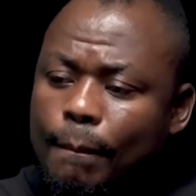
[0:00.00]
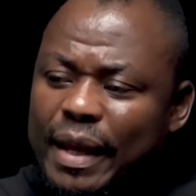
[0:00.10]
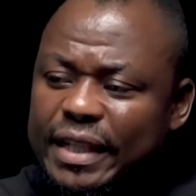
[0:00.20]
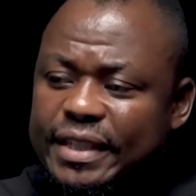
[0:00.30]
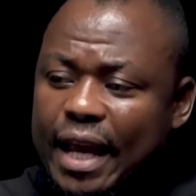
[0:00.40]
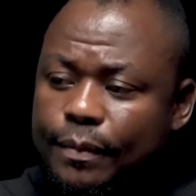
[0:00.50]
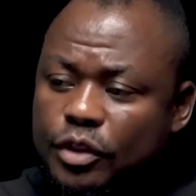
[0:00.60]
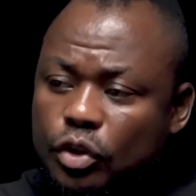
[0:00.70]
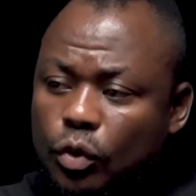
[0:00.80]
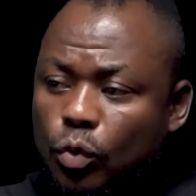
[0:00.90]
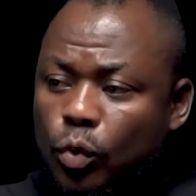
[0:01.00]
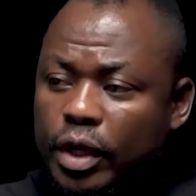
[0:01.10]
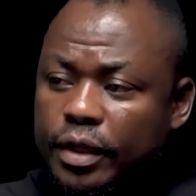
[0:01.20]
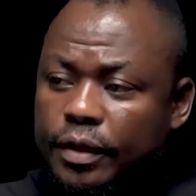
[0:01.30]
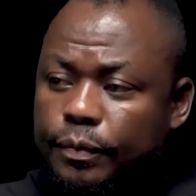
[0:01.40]
Many times
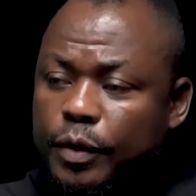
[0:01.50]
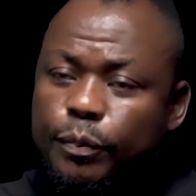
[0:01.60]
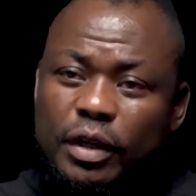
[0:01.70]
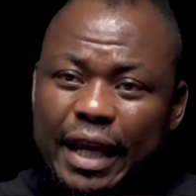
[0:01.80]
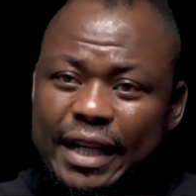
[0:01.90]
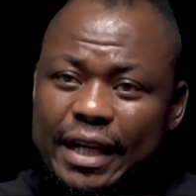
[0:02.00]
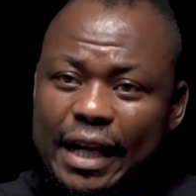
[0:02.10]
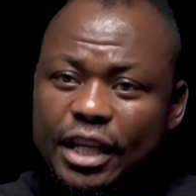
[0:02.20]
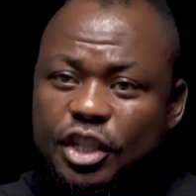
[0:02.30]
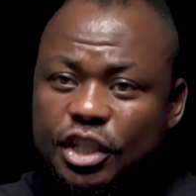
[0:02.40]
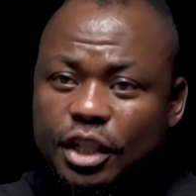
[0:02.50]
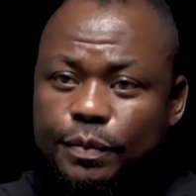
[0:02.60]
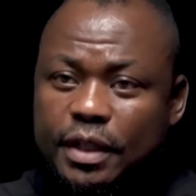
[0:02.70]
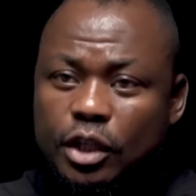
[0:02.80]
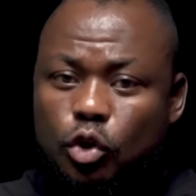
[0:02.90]
when people get in
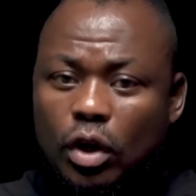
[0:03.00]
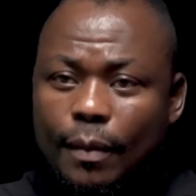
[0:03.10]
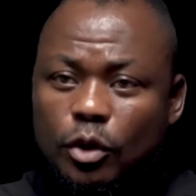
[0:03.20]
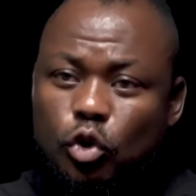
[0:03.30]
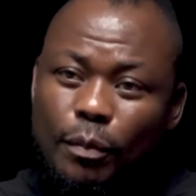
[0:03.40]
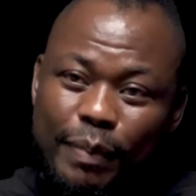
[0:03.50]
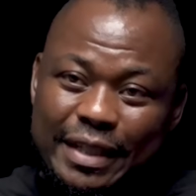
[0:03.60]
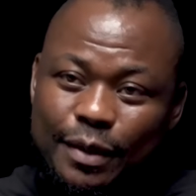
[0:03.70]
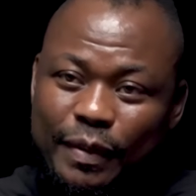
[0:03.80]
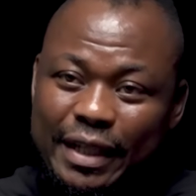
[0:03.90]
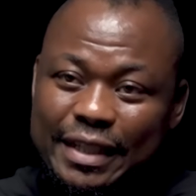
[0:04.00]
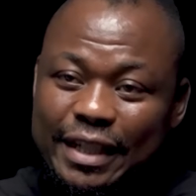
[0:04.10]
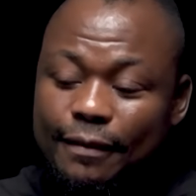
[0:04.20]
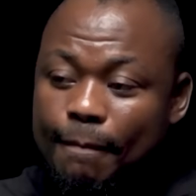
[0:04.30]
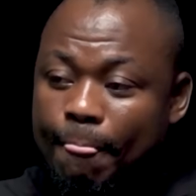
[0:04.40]
relationships, they talk about compatibility.